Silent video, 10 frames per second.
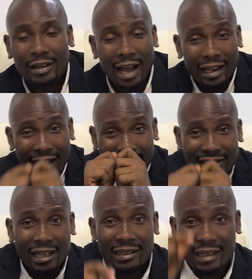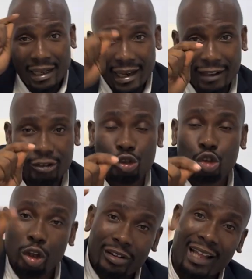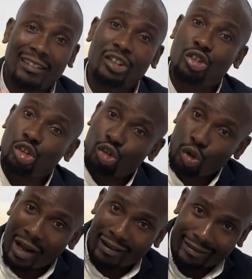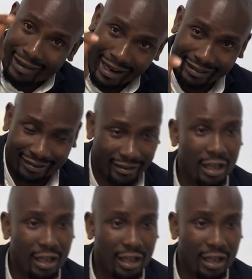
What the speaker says: And as a tenant, note that it is your right